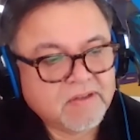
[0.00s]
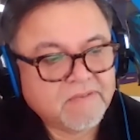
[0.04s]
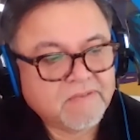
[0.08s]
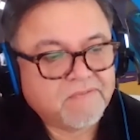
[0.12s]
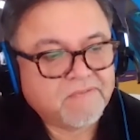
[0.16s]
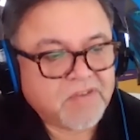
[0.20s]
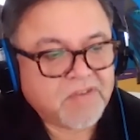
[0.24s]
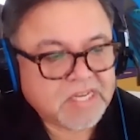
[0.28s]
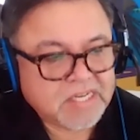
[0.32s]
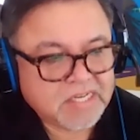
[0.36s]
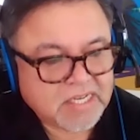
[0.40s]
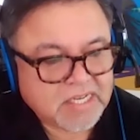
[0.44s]

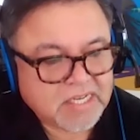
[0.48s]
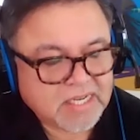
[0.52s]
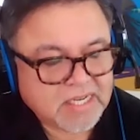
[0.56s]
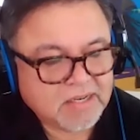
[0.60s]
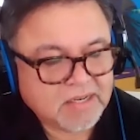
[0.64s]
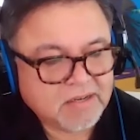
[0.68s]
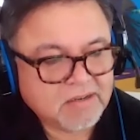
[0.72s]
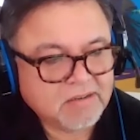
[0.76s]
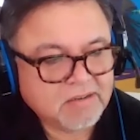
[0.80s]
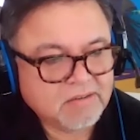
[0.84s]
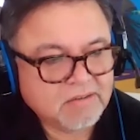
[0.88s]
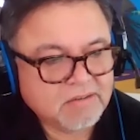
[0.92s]

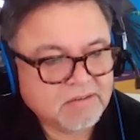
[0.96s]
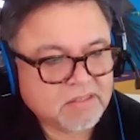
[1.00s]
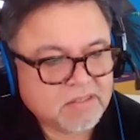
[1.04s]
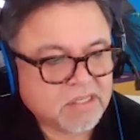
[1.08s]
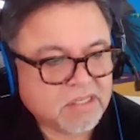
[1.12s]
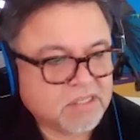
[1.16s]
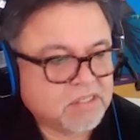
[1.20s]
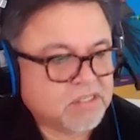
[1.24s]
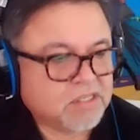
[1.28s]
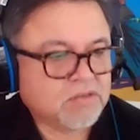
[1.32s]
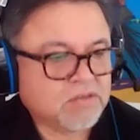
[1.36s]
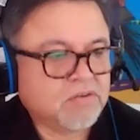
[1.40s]
funding
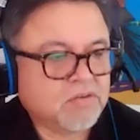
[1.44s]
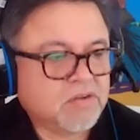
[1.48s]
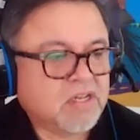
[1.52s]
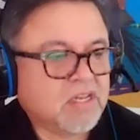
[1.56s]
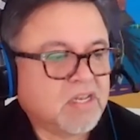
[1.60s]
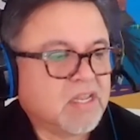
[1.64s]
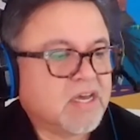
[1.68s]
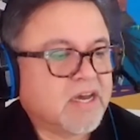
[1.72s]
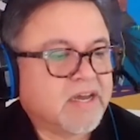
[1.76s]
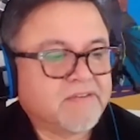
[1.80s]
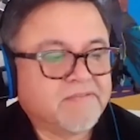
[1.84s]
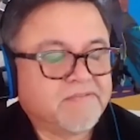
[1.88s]
to do a lot